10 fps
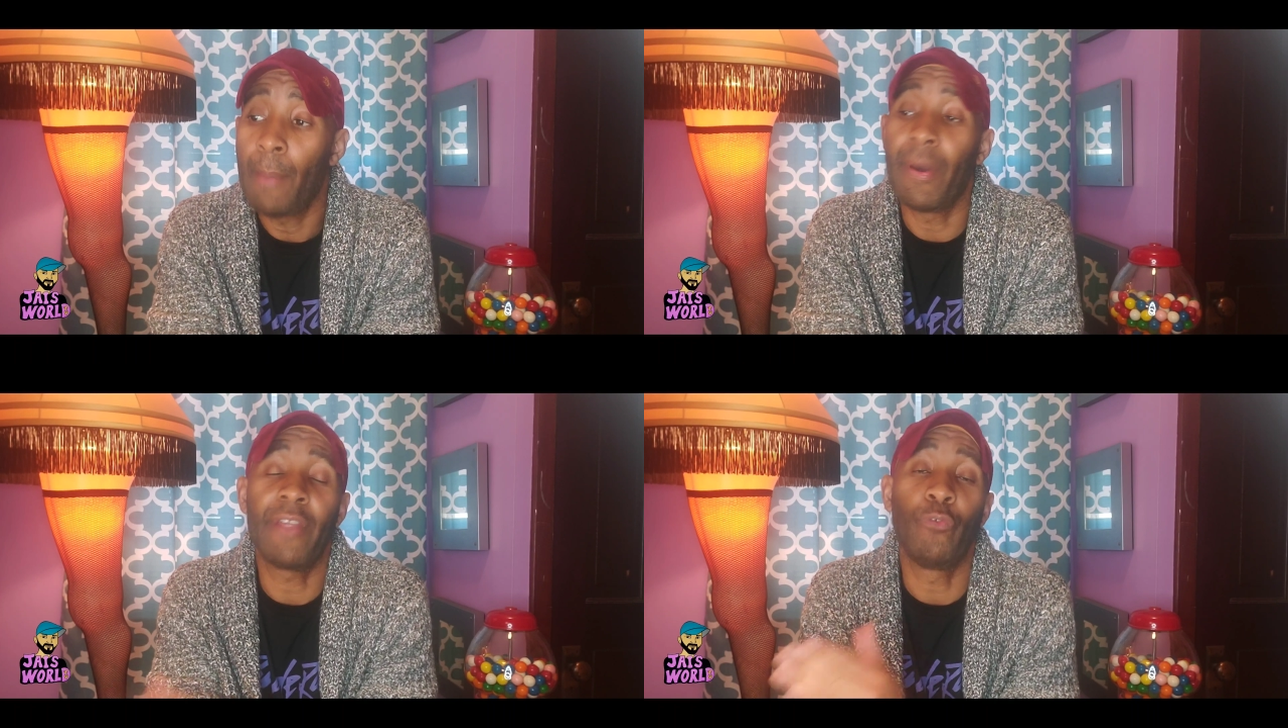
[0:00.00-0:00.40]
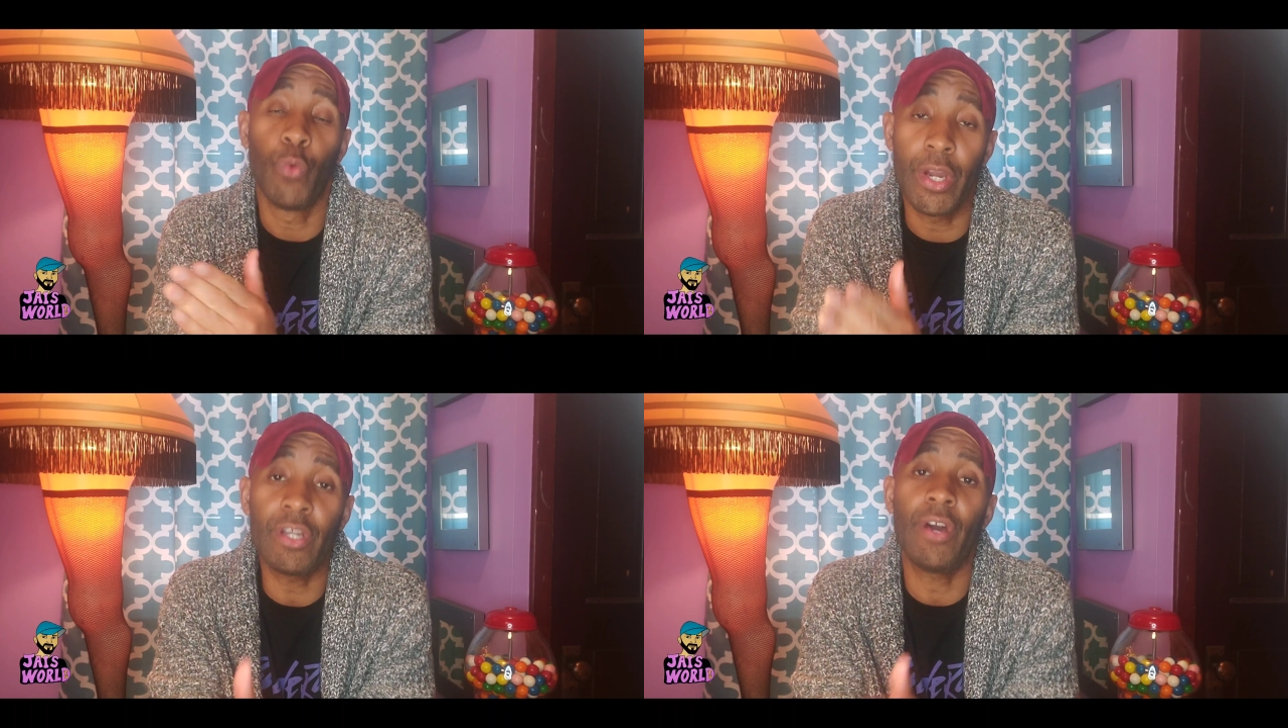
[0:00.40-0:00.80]
But if
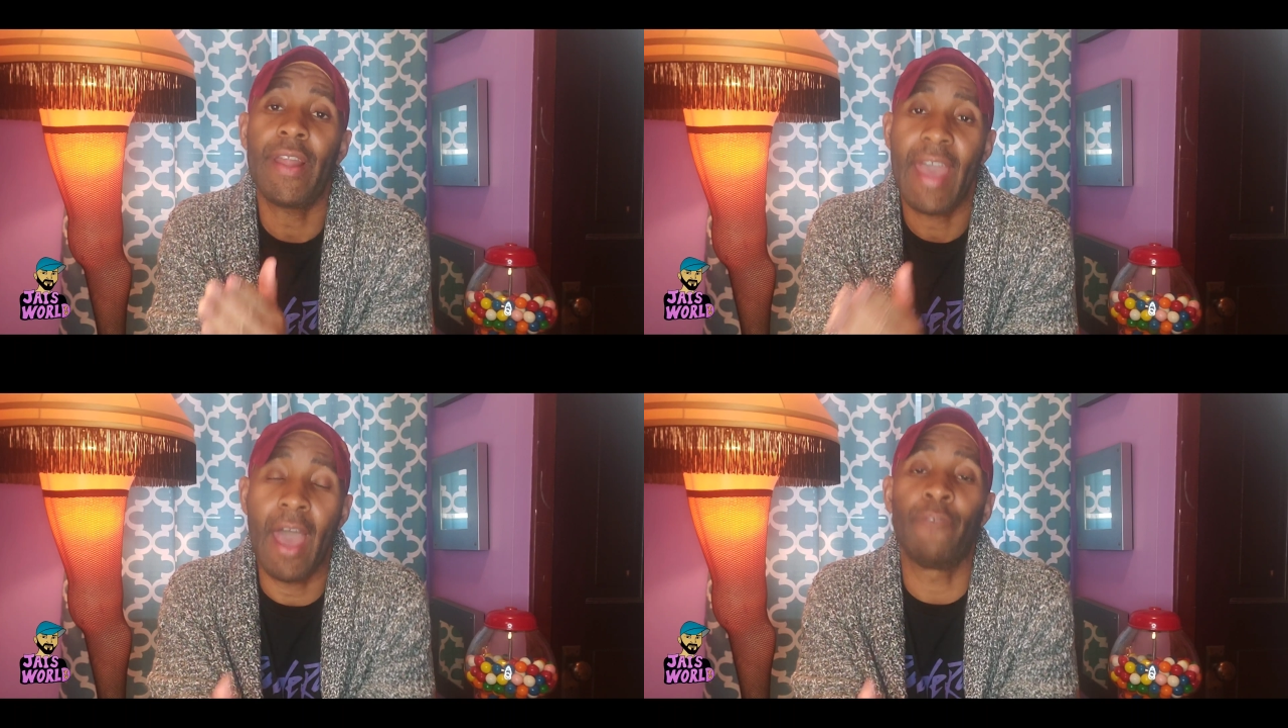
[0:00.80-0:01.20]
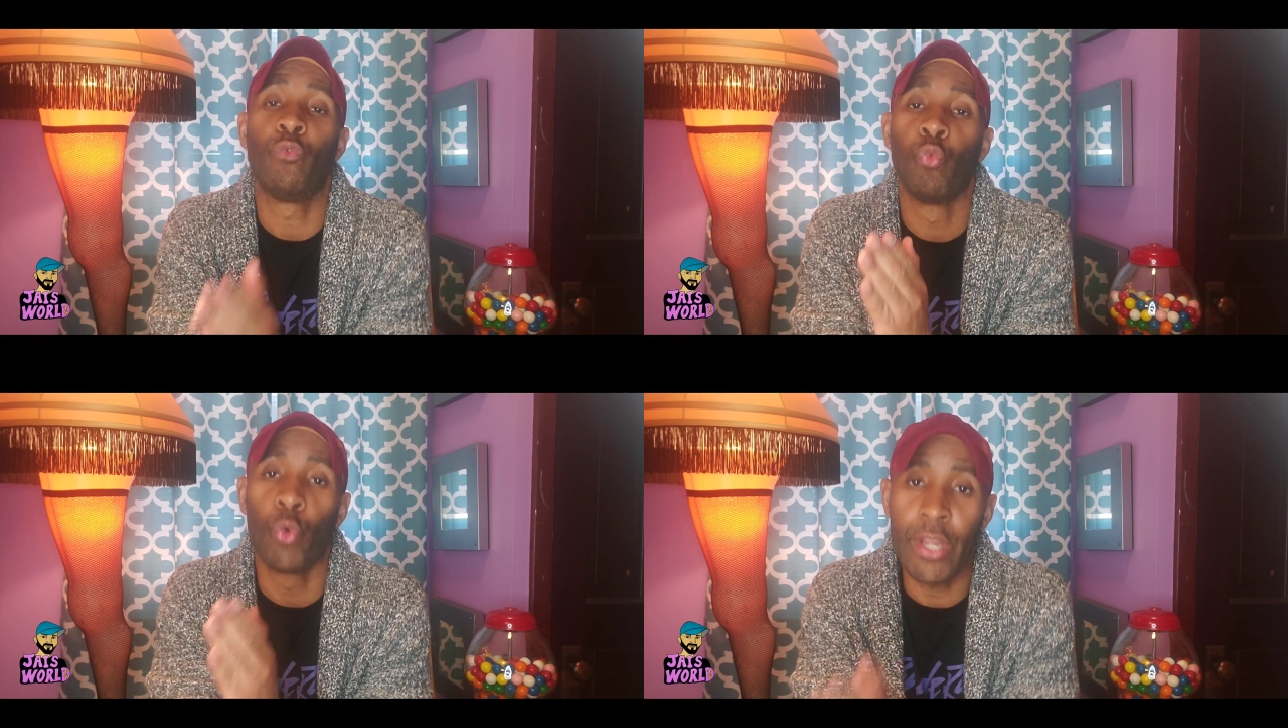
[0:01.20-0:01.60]
we're going to have
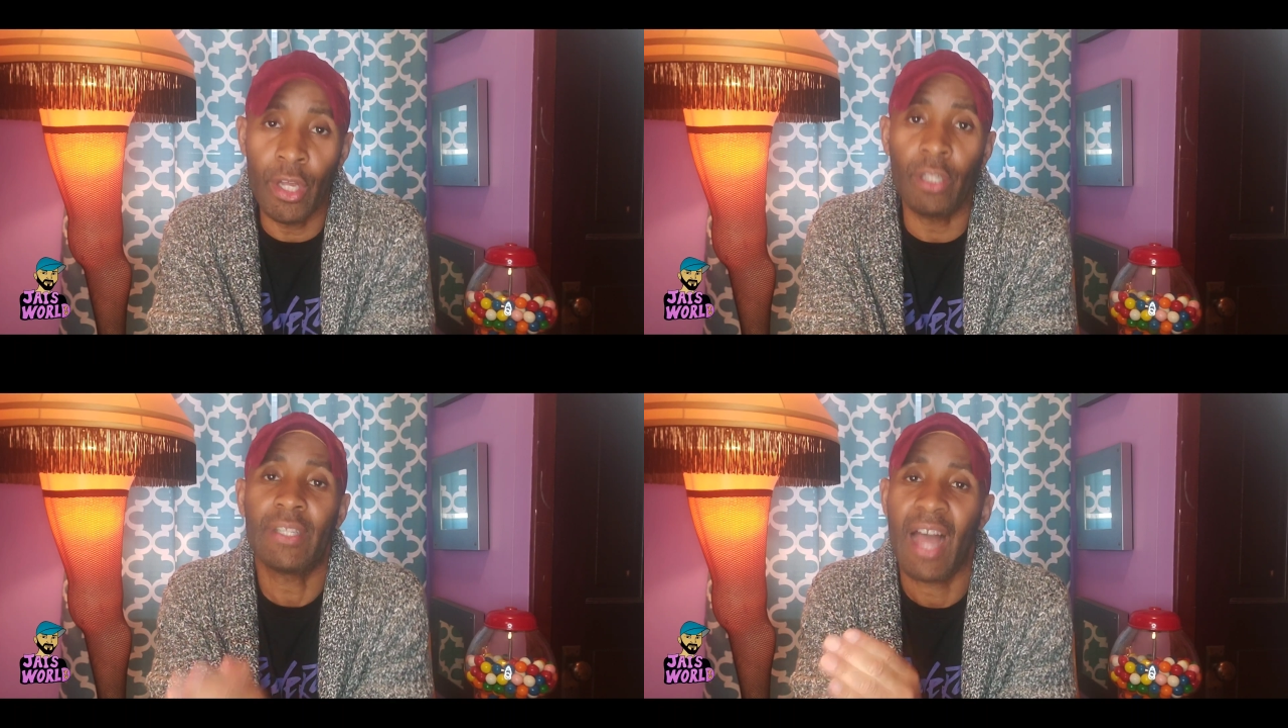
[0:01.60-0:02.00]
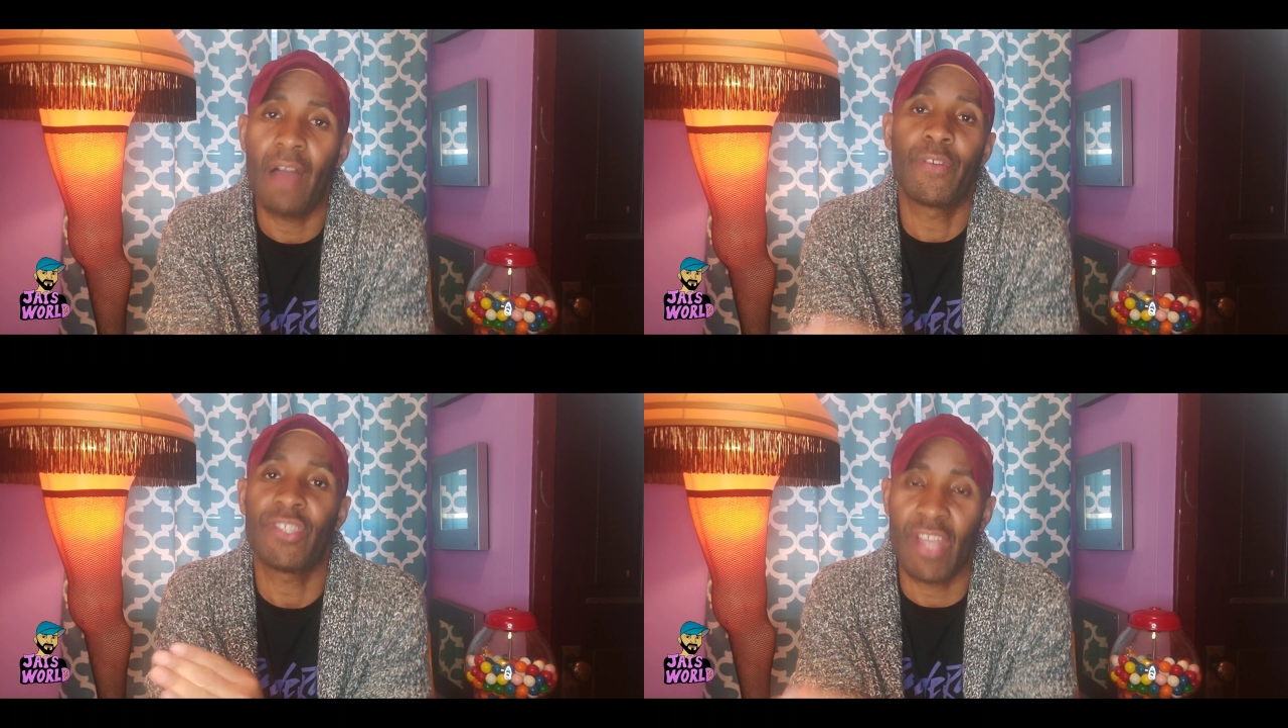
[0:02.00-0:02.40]
real
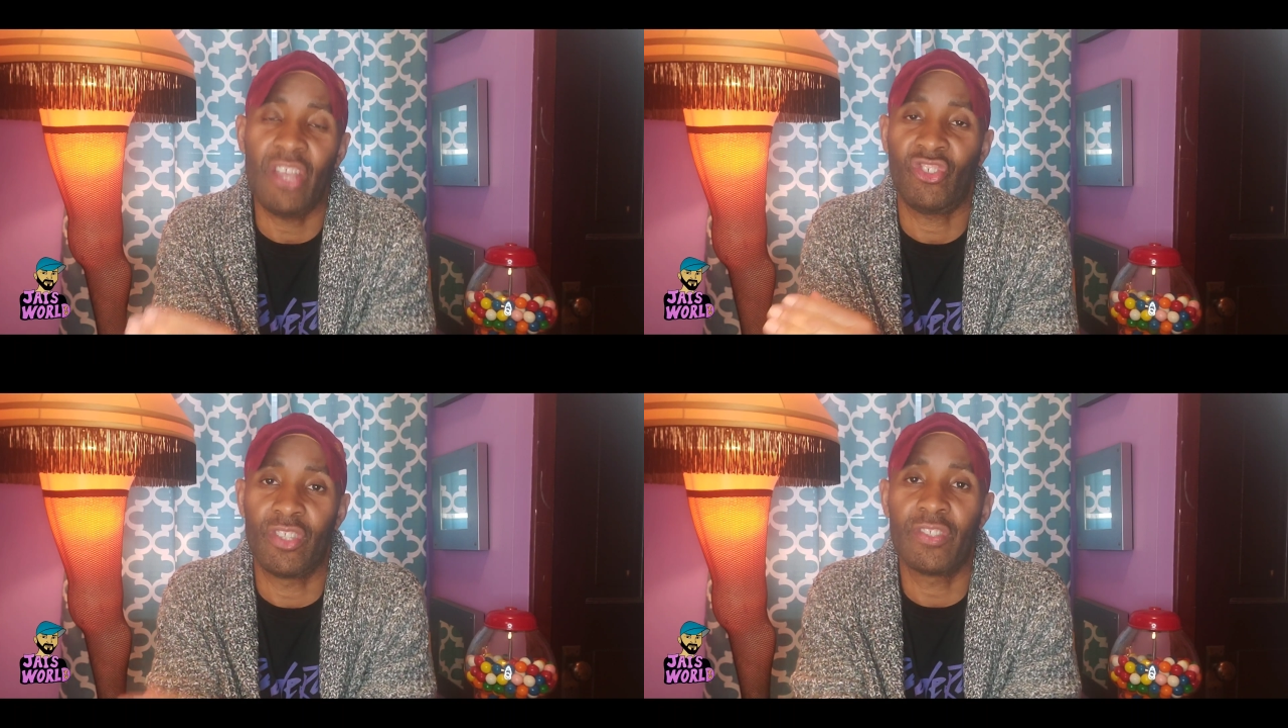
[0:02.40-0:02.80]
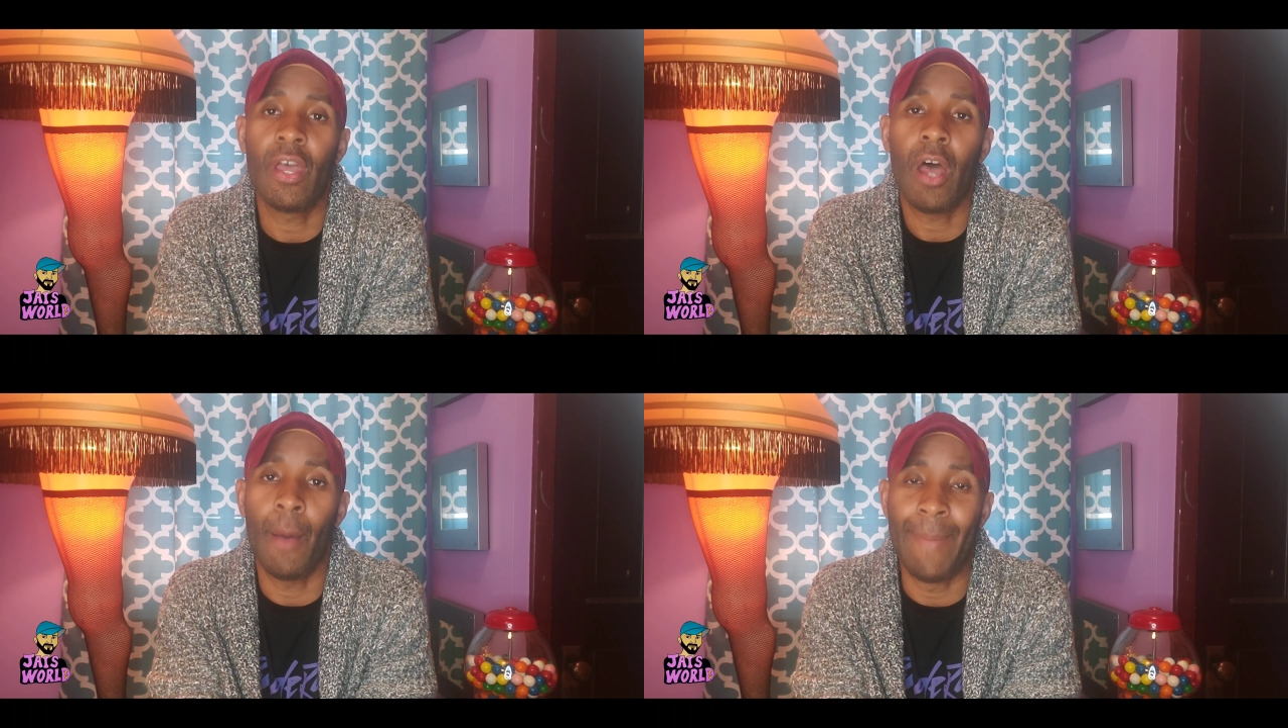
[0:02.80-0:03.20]
conversations
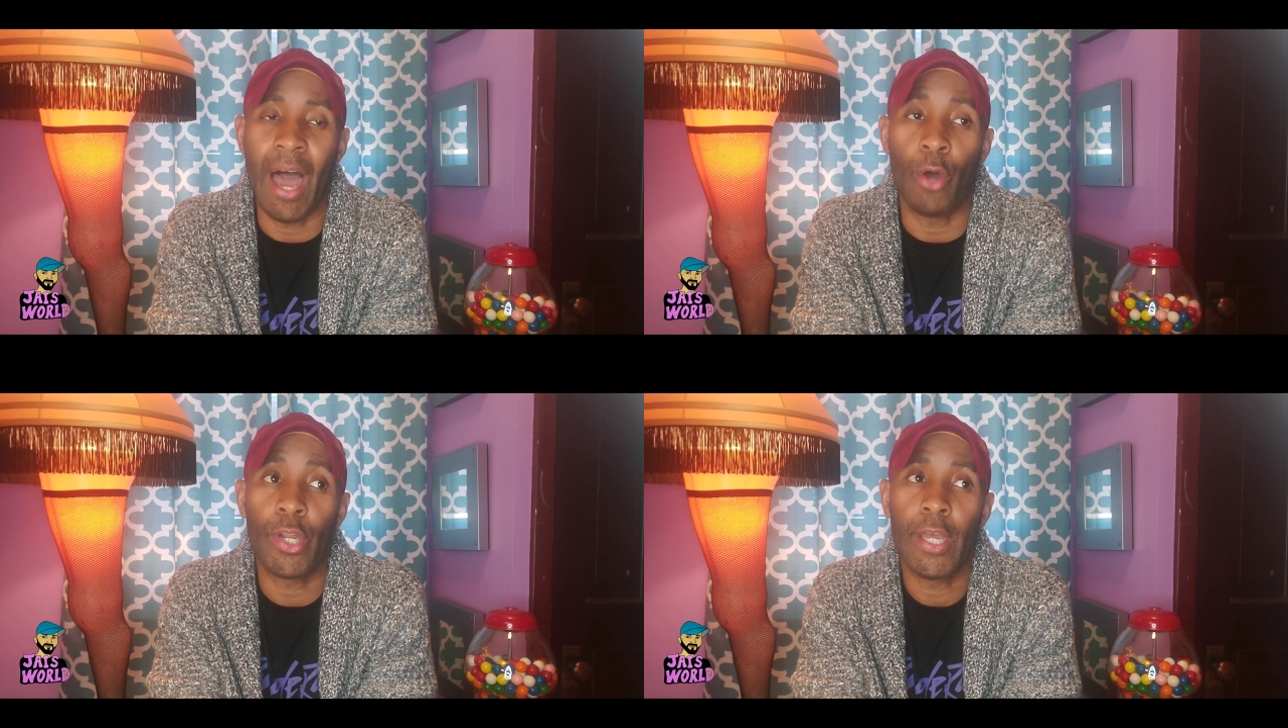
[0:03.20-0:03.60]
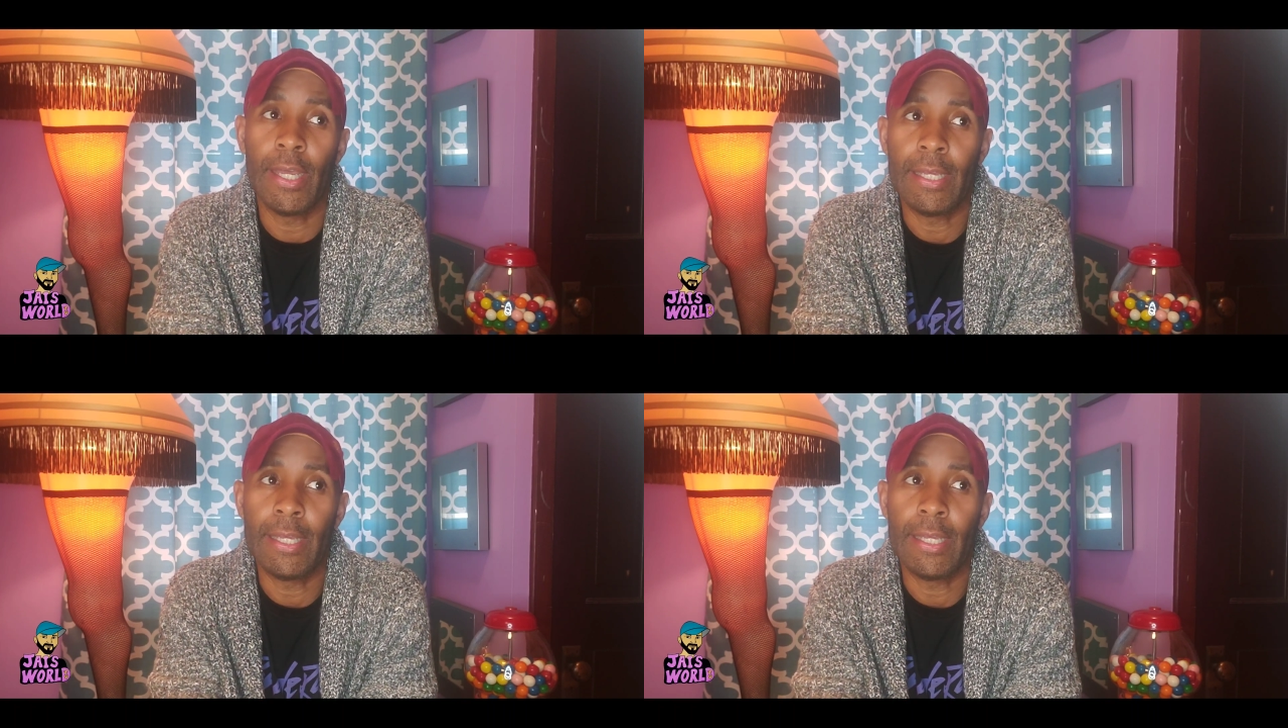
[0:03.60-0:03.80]
about